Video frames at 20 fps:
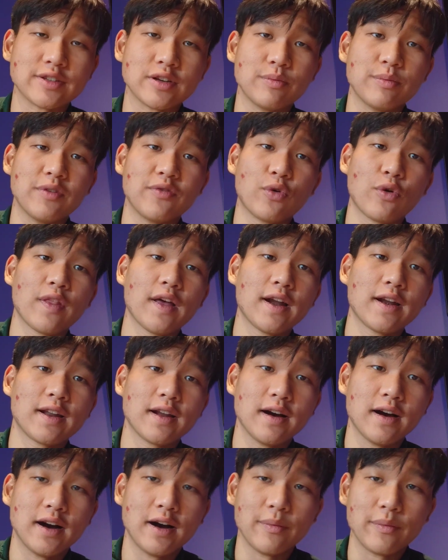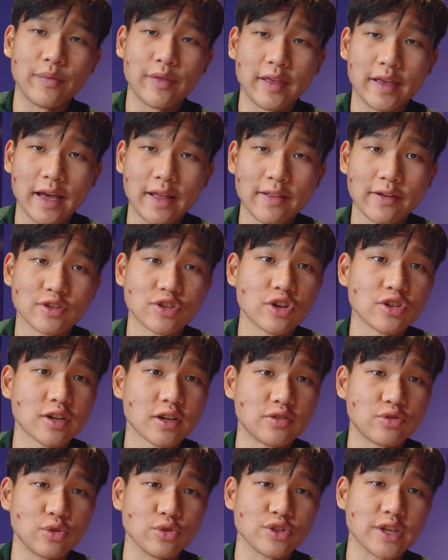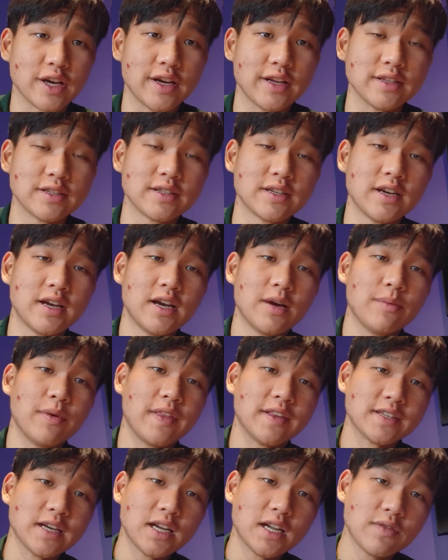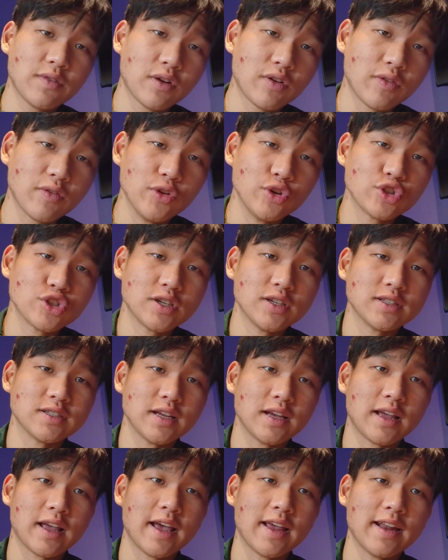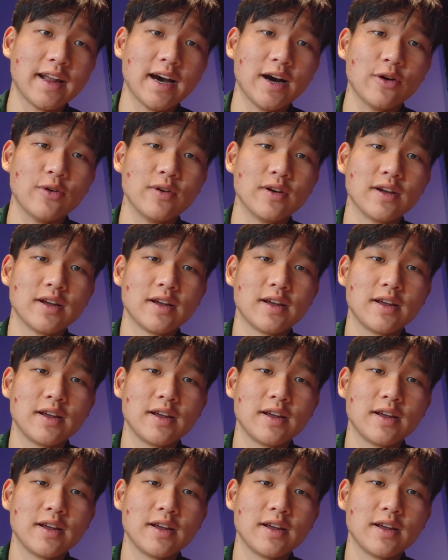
So before that, the Catholic Church controlled science, but the Scientific Revolution is saying, hey, now,